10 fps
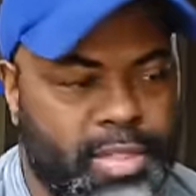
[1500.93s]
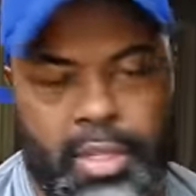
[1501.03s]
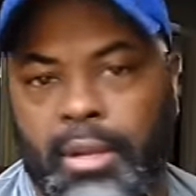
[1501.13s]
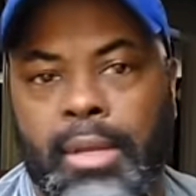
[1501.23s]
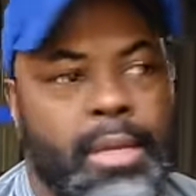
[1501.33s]
And
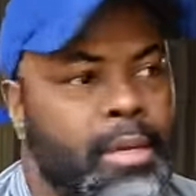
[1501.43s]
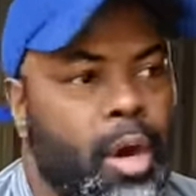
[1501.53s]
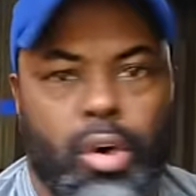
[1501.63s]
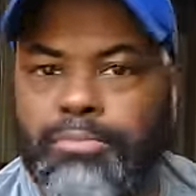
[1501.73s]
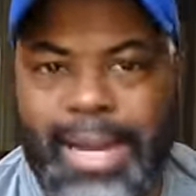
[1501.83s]
they're
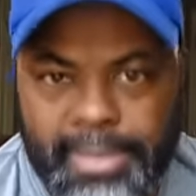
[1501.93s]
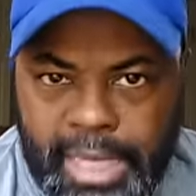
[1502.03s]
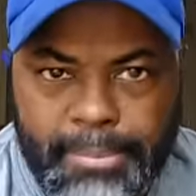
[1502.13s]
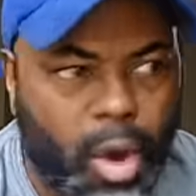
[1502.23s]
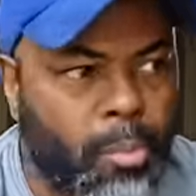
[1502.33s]
owned by
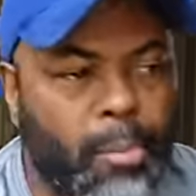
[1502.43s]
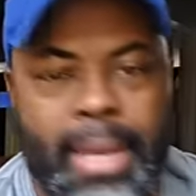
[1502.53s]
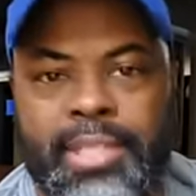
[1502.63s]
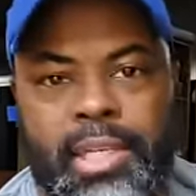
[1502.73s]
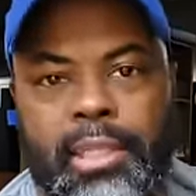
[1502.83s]
T-Mobile
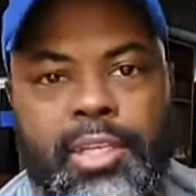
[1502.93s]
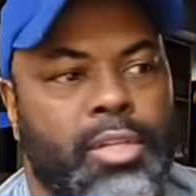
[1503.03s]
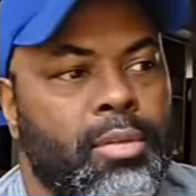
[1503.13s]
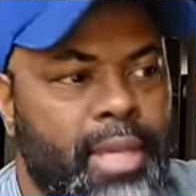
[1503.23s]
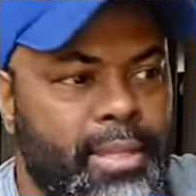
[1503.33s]
basically,
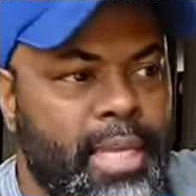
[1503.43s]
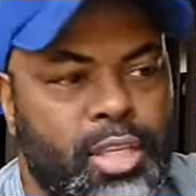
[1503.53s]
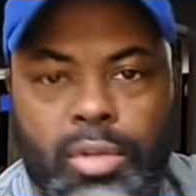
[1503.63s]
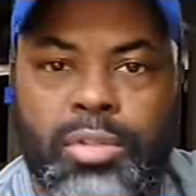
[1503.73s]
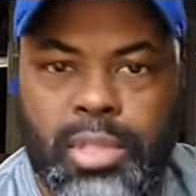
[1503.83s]
so they they
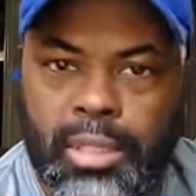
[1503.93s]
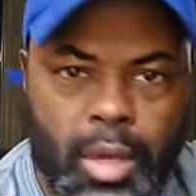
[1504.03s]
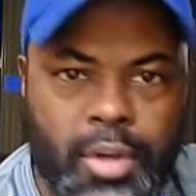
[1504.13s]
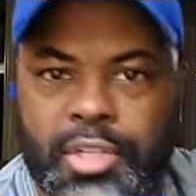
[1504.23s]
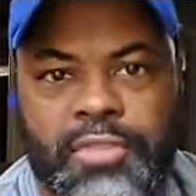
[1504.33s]
use the
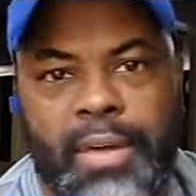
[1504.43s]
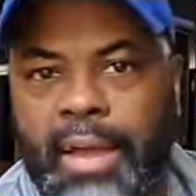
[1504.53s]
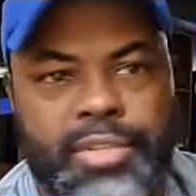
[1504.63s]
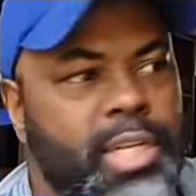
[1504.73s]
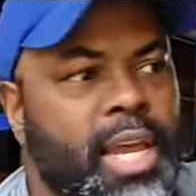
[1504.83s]
largest
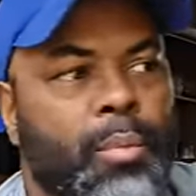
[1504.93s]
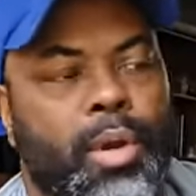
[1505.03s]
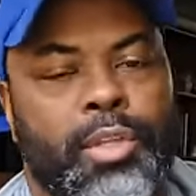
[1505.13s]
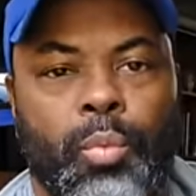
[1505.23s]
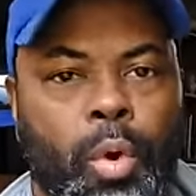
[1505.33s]
5G
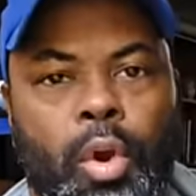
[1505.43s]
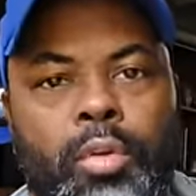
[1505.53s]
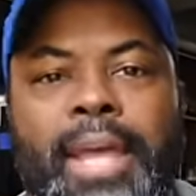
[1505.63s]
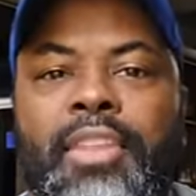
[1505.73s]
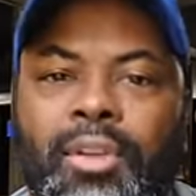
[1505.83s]
network in the
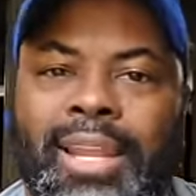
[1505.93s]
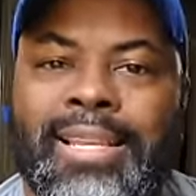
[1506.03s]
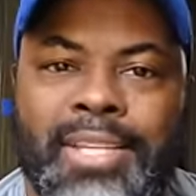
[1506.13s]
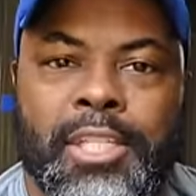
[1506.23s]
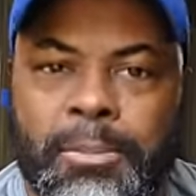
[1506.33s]
world, and they're
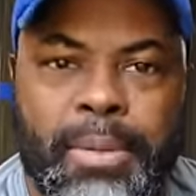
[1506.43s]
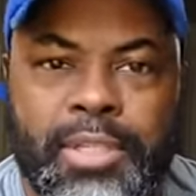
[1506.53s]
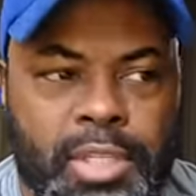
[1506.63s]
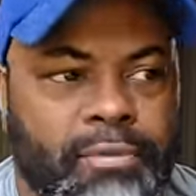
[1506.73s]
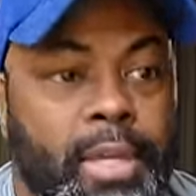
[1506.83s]
less
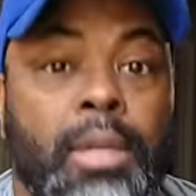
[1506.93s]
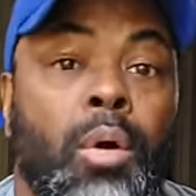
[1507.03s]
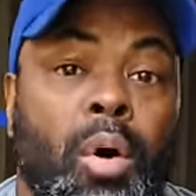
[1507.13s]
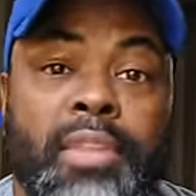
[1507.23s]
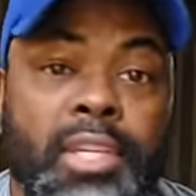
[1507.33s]
expensive.
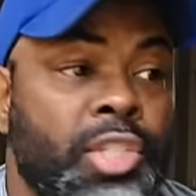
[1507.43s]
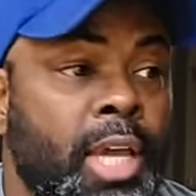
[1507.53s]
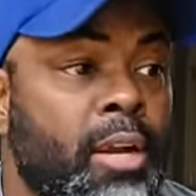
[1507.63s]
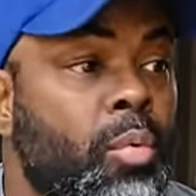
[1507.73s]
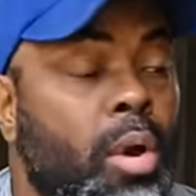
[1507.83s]
On this
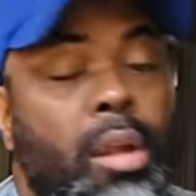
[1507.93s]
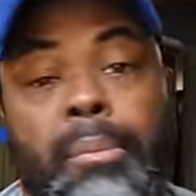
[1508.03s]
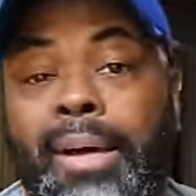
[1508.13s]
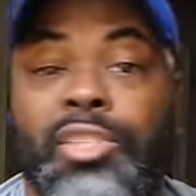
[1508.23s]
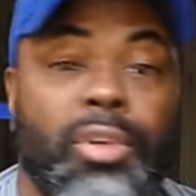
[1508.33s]
channel, we're all
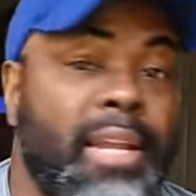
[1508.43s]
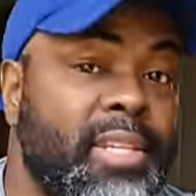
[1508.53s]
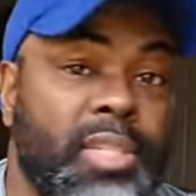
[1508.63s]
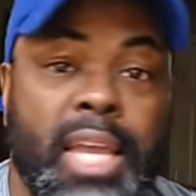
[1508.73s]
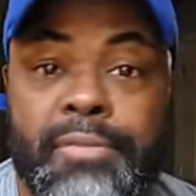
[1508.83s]
about trying to
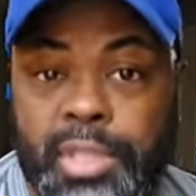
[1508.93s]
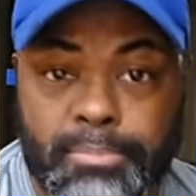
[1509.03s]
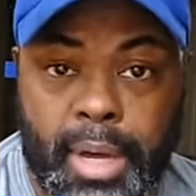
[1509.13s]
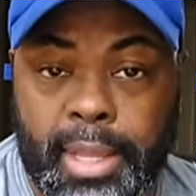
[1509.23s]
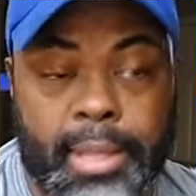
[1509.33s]
save some
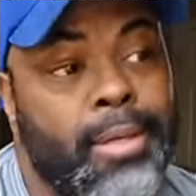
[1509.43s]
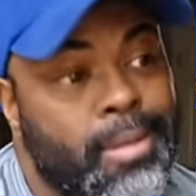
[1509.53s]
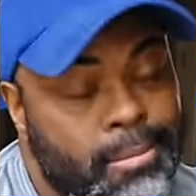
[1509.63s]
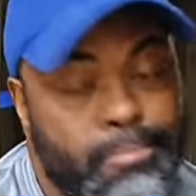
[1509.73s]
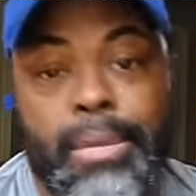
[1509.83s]
money.
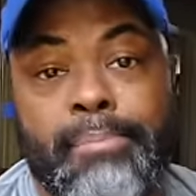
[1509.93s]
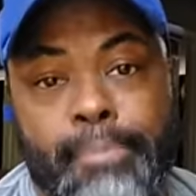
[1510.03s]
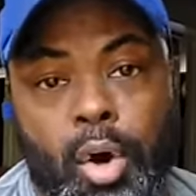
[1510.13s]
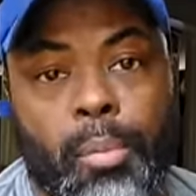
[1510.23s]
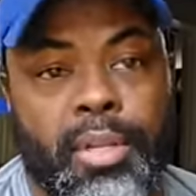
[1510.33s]
Mint
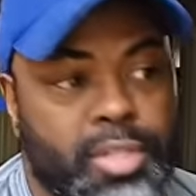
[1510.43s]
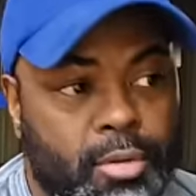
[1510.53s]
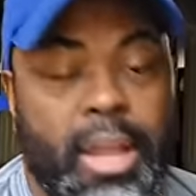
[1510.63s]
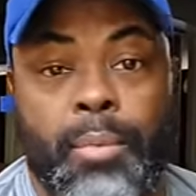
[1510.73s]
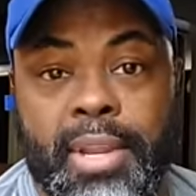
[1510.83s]
Mobile is a
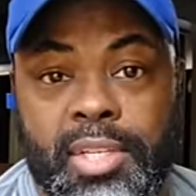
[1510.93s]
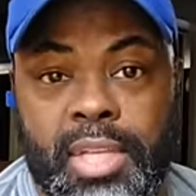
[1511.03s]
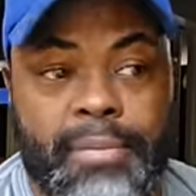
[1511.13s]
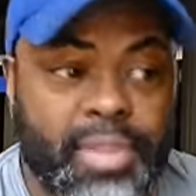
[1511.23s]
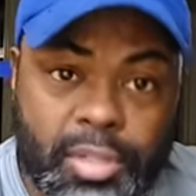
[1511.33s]
great way to
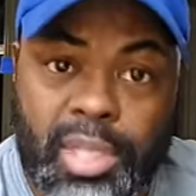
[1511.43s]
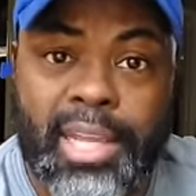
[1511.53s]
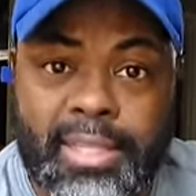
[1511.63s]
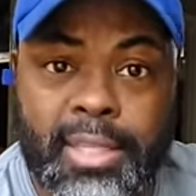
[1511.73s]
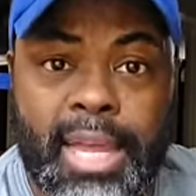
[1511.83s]
save it. There's a
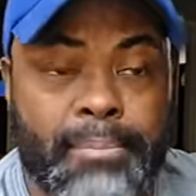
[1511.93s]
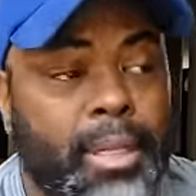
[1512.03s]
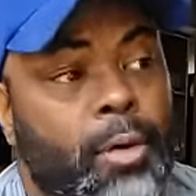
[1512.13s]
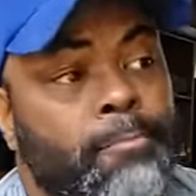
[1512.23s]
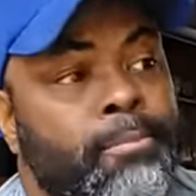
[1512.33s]
link to that
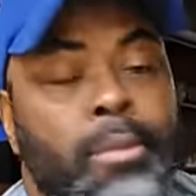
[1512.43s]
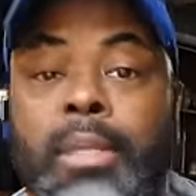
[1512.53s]
below.